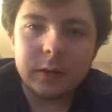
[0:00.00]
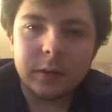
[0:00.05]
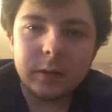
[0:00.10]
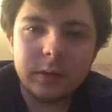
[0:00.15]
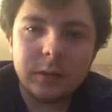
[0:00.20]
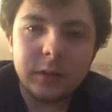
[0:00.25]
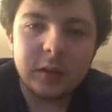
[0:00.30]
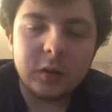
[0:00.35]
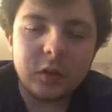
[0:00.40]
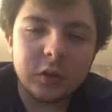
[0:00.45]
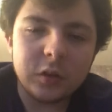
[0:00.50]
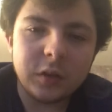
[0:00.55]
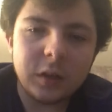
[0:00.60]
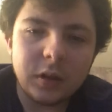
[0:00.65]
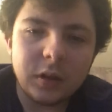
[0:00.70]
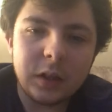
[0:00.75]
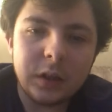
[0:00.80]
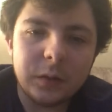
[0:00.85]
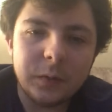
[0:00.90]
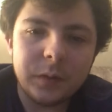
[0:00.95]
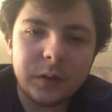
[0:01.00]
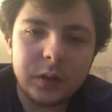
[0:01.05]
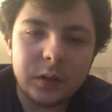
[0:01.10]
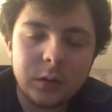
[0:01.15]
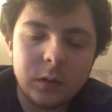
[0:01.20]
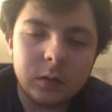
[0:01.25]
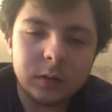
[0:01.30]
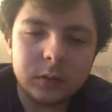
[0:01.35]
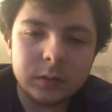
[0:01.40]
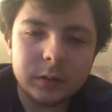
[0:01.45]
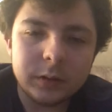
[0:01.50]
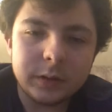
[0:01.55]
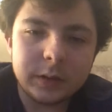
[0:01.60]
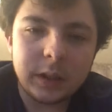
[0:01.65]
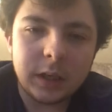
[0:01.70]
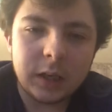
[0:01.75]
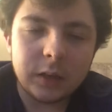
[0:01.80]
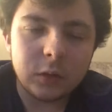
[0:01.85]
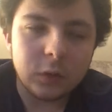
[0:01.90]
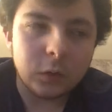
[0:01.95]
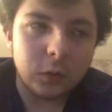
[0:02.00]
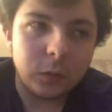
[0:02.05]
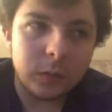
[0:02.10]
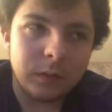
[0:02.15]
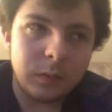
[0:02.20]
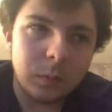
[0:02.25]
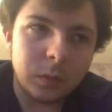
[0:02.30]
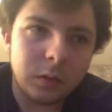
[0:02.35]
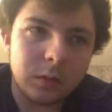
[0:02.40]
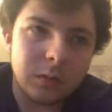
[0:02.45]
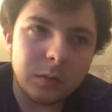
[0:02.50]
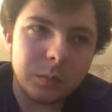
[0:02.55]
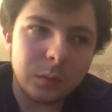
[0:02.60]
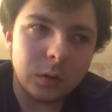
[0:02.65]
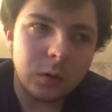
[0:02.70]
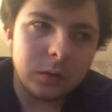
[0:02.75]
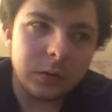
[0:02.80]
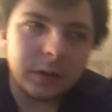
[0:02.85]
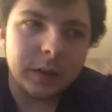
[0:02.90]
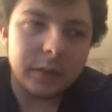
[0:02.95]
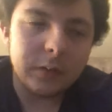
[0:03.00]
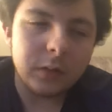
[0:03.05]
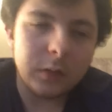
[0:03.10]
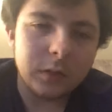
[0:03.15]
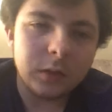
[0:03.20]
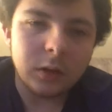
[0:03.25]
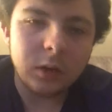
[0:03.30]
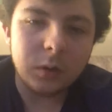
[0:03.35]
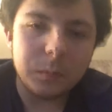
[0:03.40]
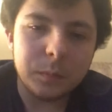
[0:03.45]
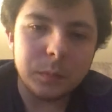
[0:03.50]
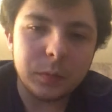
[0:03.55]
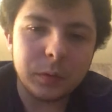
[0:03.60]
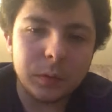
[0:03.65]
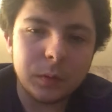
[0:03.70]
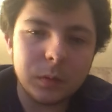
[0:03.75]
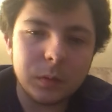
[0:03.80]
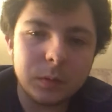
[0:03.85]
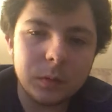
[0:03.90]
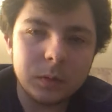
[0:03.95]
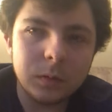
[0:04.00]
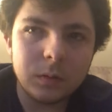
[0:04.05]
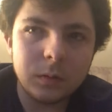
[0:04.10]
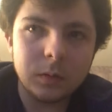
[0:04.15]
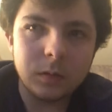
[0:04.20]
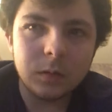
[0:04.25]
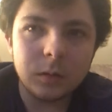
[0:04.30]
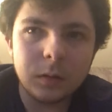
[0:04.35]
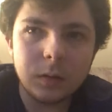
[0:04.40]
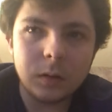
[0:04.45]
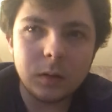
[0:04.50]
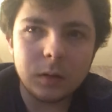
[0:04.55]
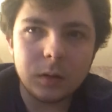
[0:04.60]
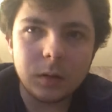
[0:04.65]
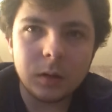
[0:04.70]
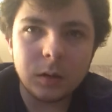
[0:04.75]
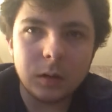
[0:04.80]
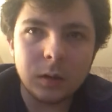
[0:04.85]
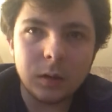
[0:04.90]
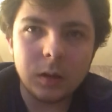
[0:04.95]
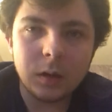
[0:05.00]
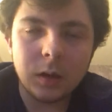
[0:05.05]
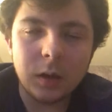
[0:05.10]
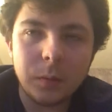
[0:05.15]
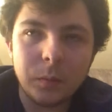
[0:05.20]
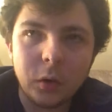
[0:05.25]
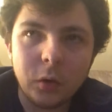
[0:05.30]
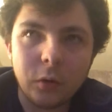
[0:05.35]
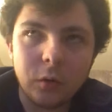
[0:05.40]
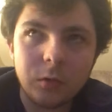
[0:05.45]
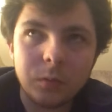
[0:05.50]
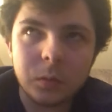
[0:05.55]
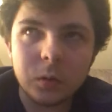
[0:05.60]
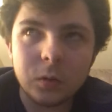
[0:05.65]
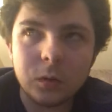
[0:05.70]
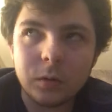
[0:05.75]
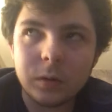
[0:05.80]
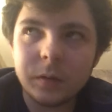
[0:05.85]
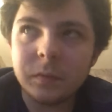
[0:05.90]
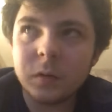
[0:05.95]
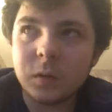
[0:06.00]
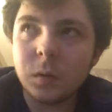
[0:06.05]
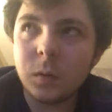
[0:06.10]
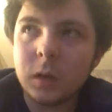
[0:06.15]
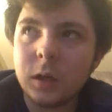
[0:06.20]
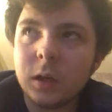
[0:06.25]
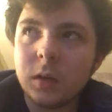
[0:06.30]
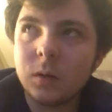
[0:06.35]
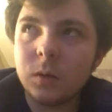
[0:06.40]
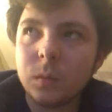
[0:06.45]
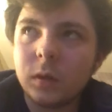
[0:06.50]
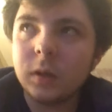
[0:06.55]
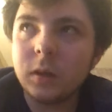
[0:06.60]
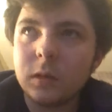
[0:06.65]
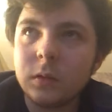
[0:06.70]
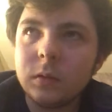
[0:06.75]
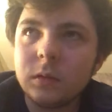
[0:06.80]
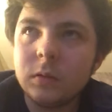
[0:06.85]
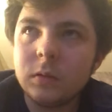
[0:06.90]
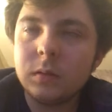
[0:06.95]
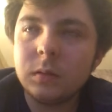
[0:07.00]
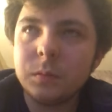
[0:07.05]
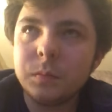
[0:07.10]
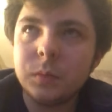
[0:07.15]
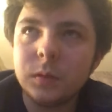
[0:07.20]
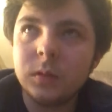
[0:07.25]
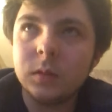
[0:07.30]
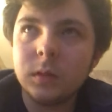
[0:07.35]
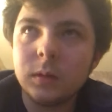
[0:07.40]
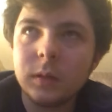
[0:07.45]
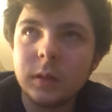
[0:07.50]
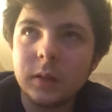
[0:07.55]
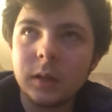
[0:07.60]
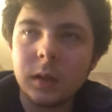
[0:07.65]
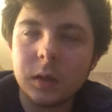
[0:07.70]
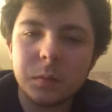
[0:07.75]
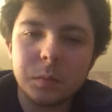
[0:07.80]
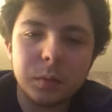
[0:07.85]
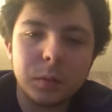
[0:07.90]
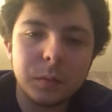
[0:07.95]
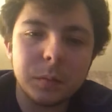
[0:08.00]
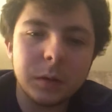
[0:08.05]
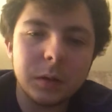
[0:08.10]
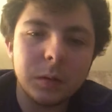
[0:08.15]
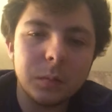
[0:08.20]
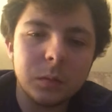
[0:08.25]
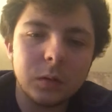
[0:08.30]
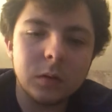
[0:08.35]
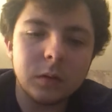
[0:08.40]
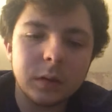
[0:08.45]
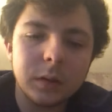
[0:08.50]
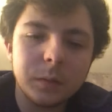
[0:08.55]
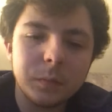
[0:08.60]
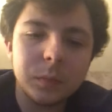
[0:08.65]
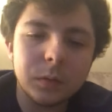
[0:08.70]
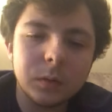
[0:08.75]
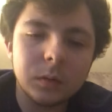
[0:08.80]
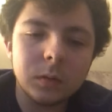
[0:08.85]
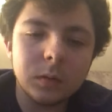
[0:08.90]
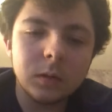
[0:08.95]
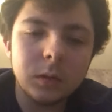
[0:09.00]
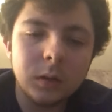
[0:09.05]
just a little video to say, I don't know if I'm going to upload this or not, but I'm not going to upload it for quite a while, but then I'll probably upload it. But